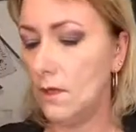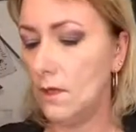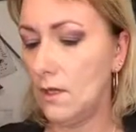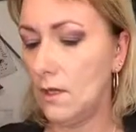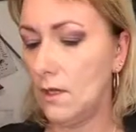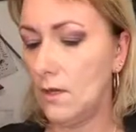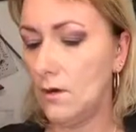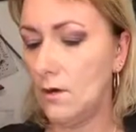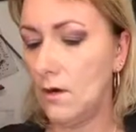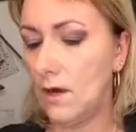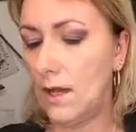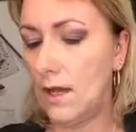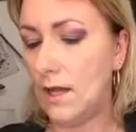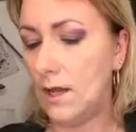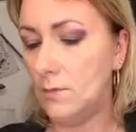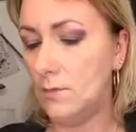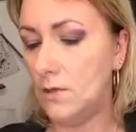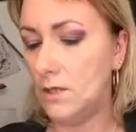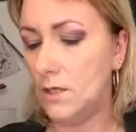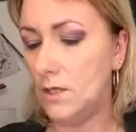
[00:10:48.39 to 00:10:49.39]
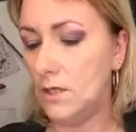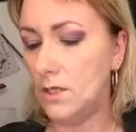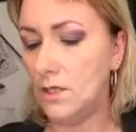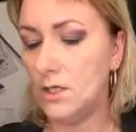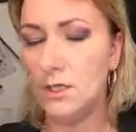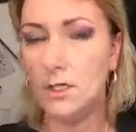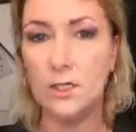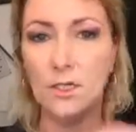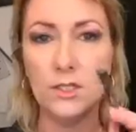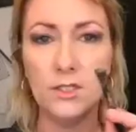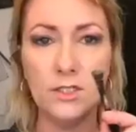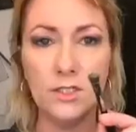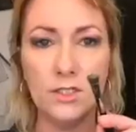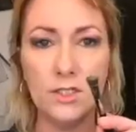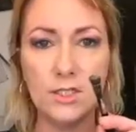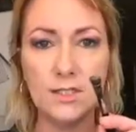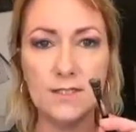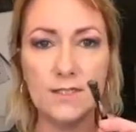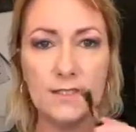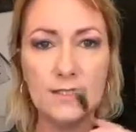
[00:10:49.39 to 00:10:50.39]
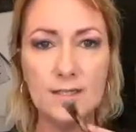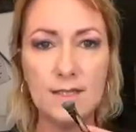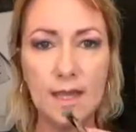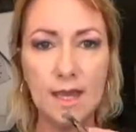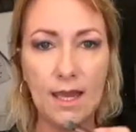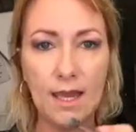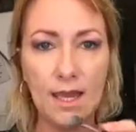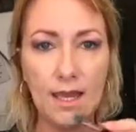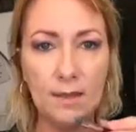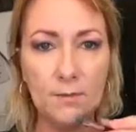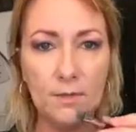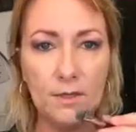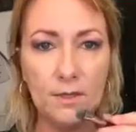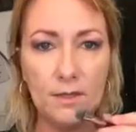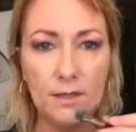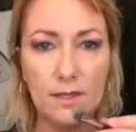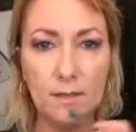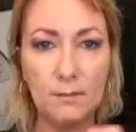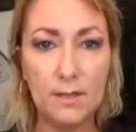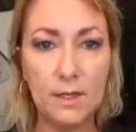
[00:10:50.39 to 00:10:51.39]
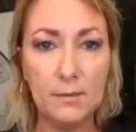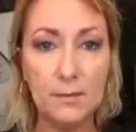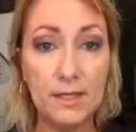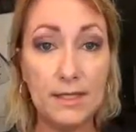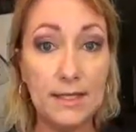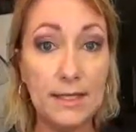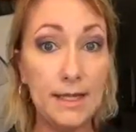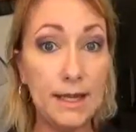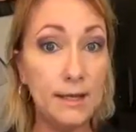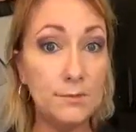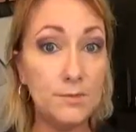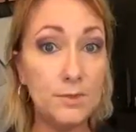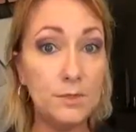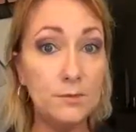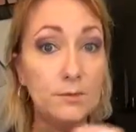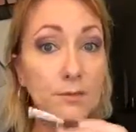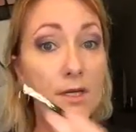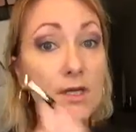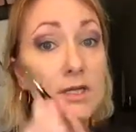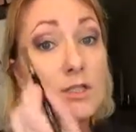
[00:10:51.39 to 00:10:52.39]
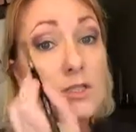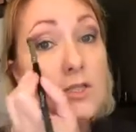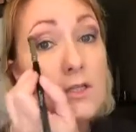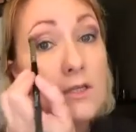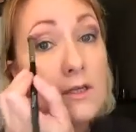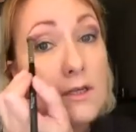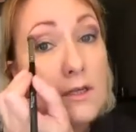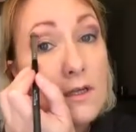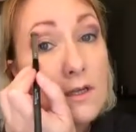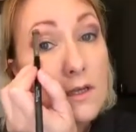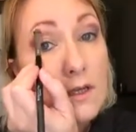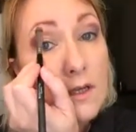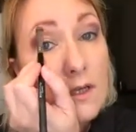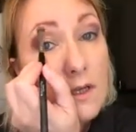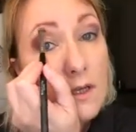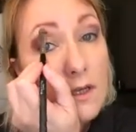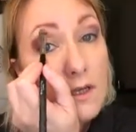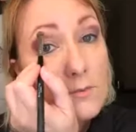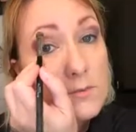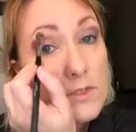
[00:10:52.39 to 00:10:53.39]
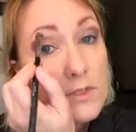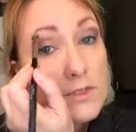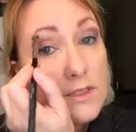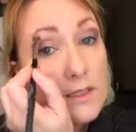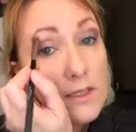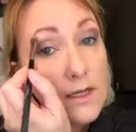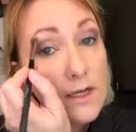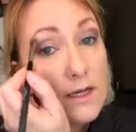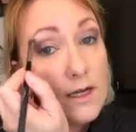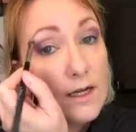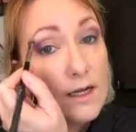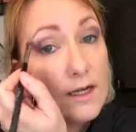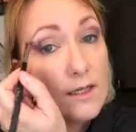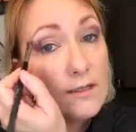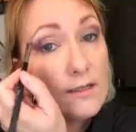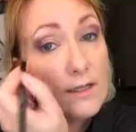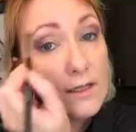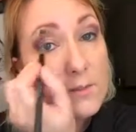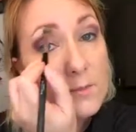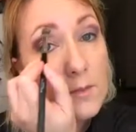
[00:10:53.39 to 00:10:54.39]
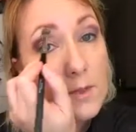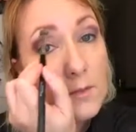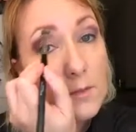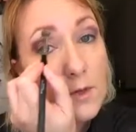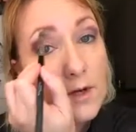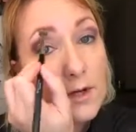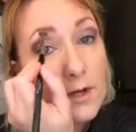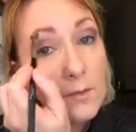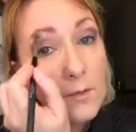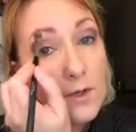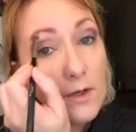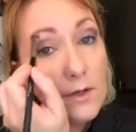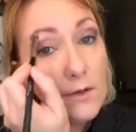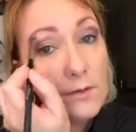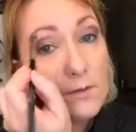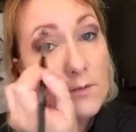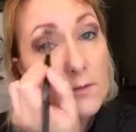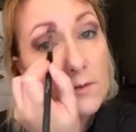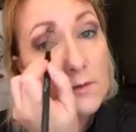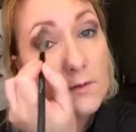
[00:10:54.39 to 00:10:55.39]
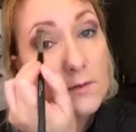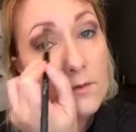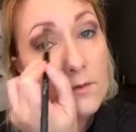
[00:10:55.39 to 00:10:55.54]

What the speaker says: and grab just a dab. That might be a dab too much. And I'm just going to highlight my brow bone.